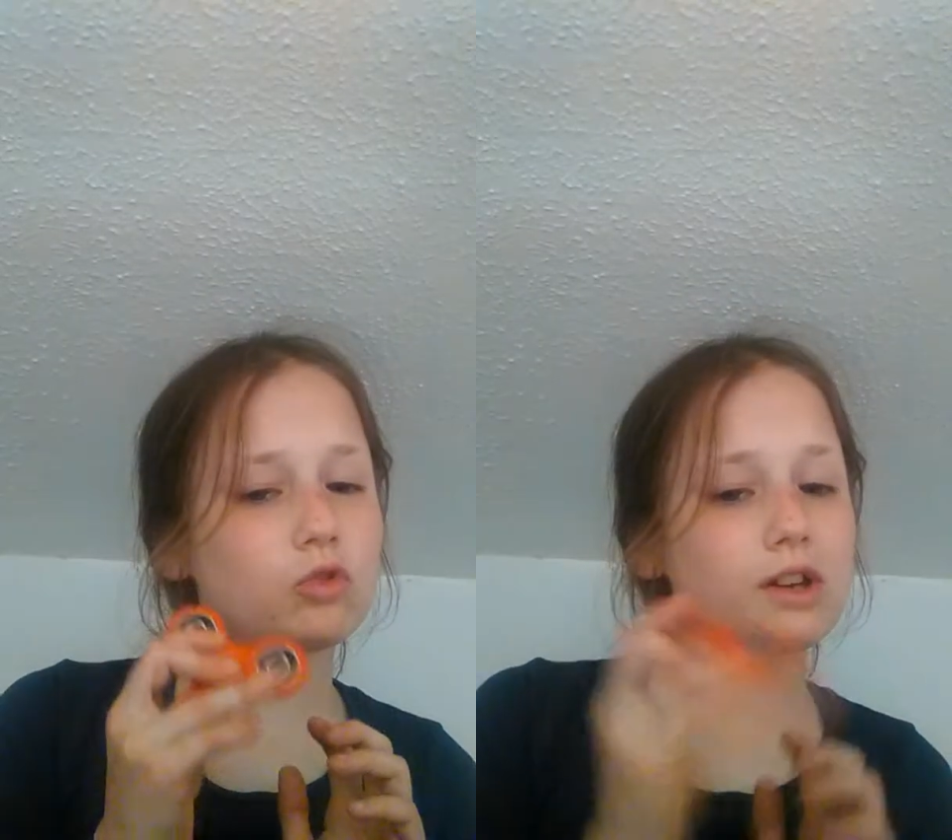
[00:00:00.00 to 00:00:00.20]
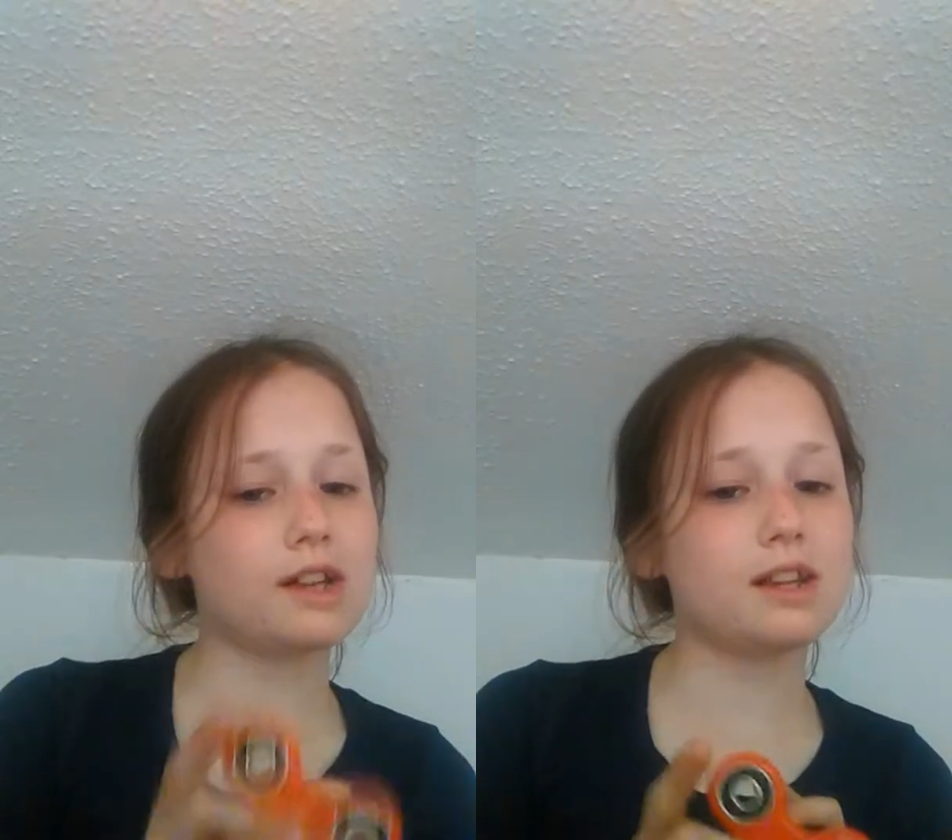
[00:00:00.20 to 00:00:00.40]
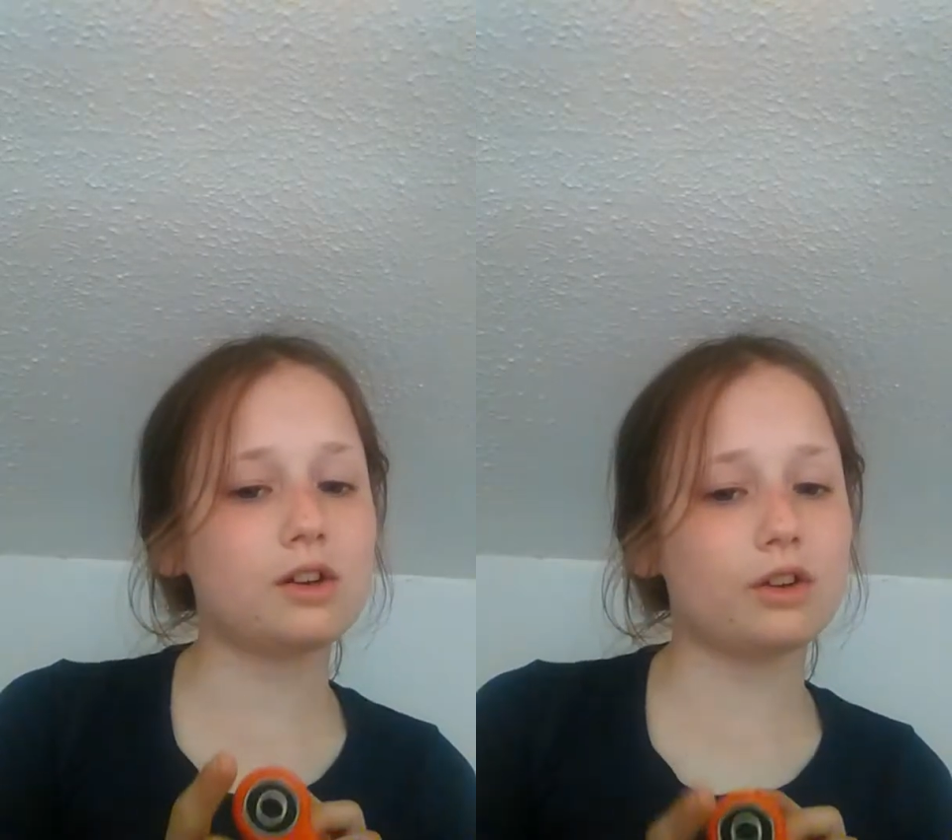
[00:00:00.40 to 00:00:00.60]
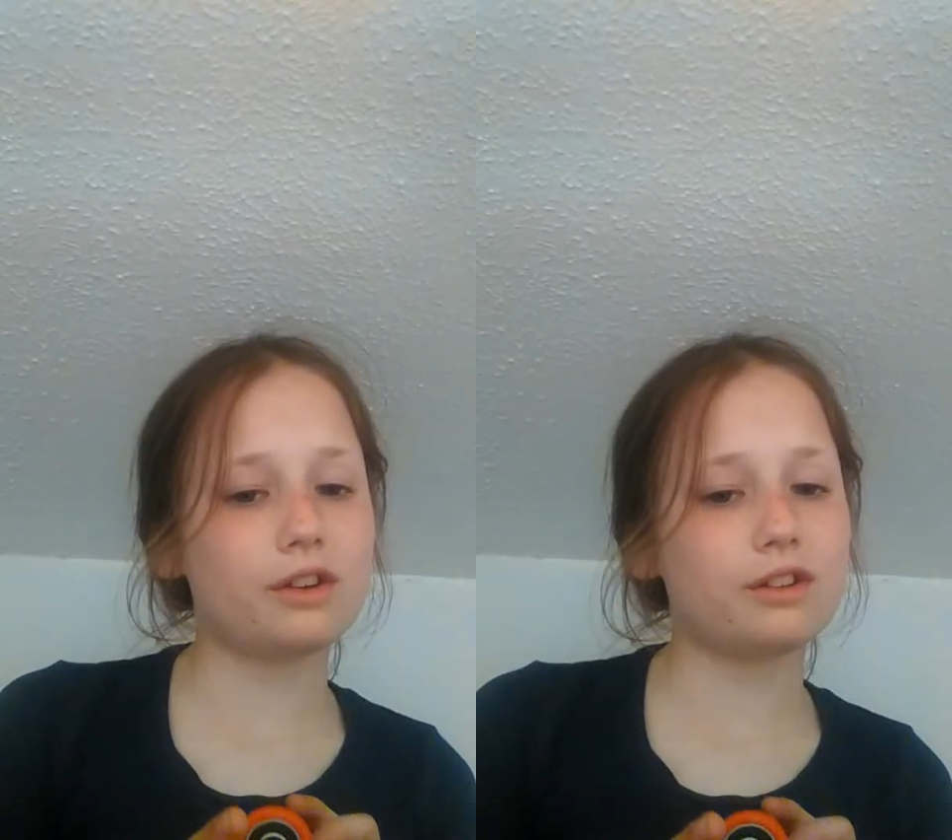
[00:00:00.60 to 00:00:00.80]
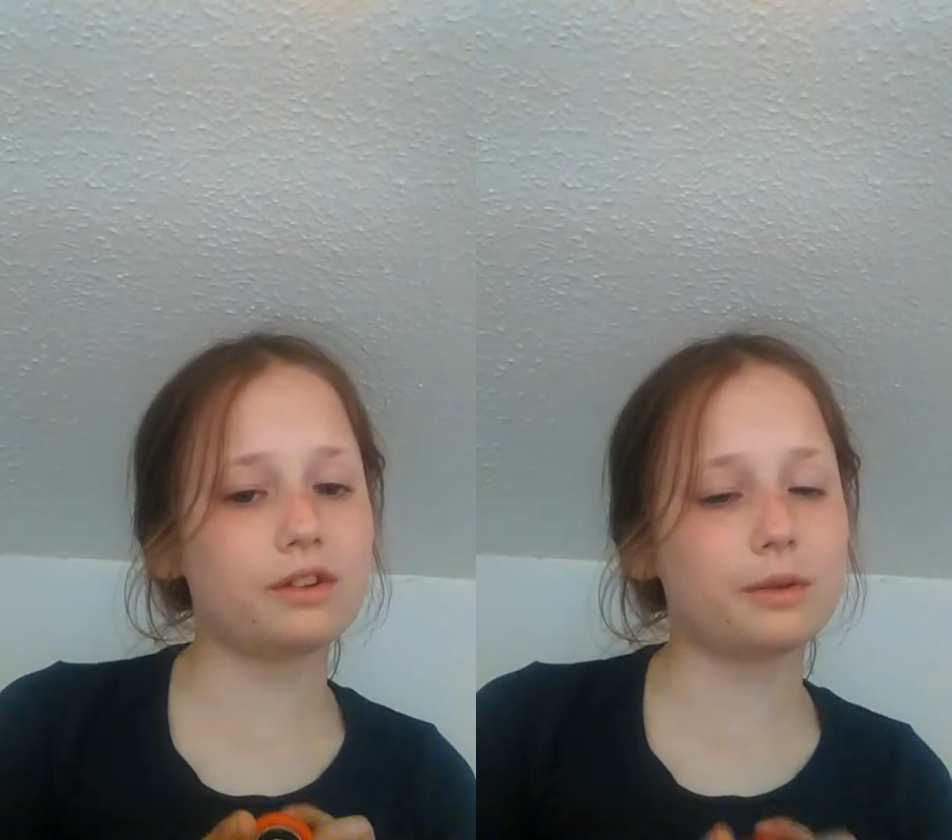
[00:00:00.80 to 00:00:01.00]
really good
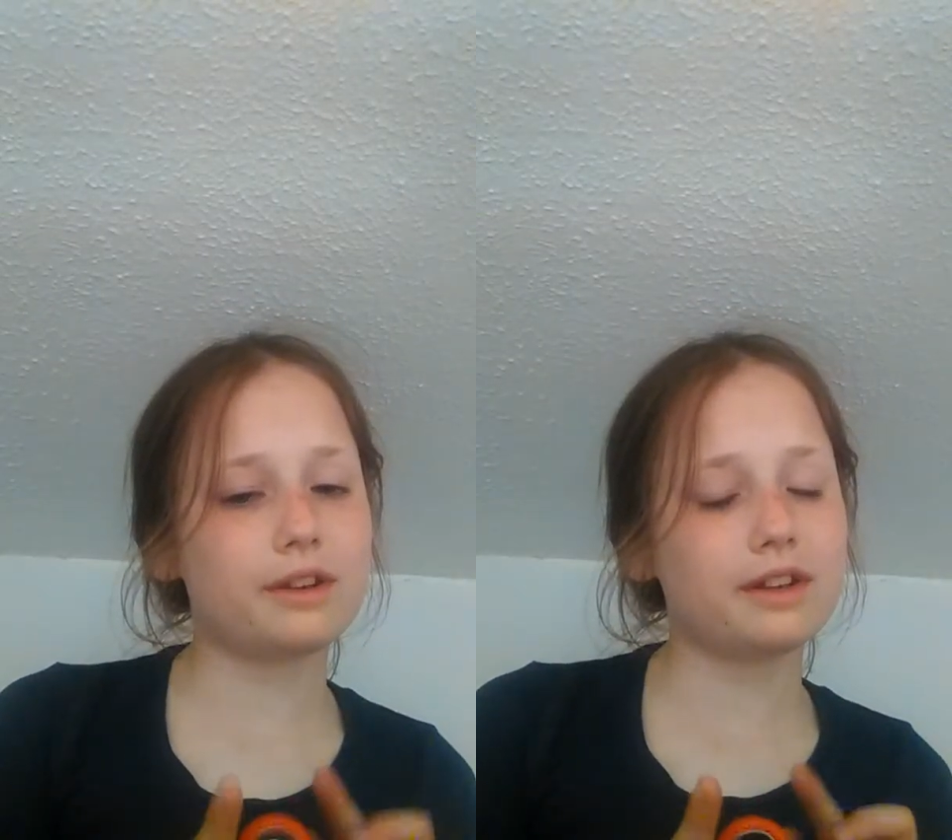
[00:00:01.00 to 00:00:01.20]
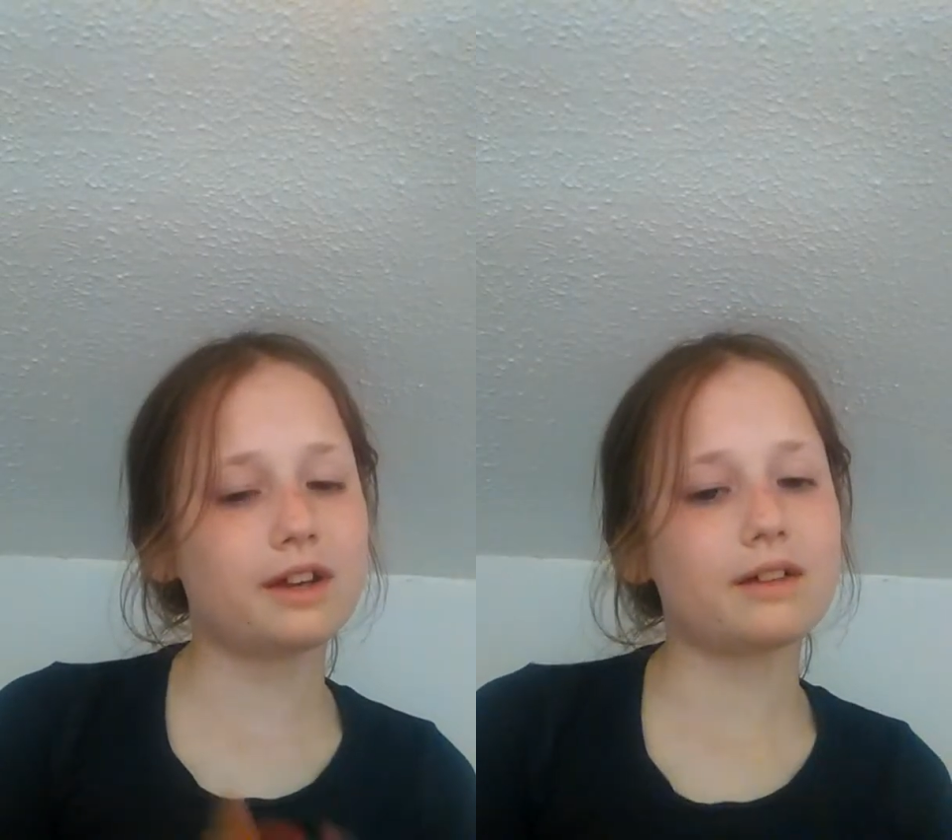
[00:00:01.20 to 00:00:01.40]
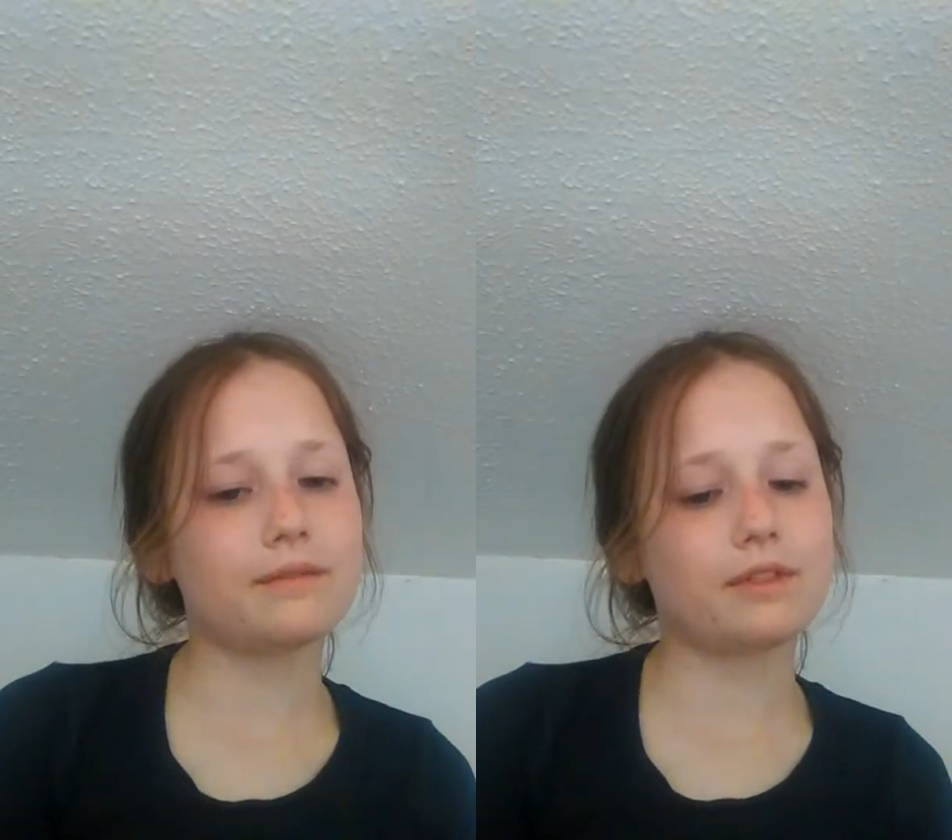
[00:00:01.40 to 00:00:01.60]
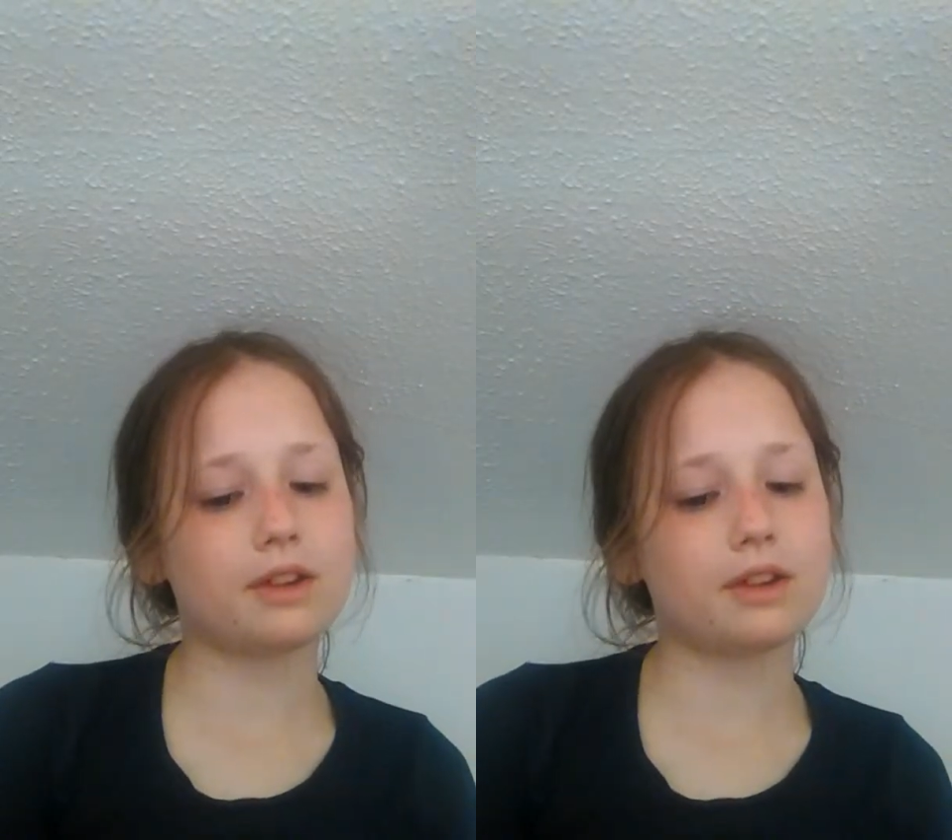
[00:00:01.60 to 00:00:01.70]
at doing it yet.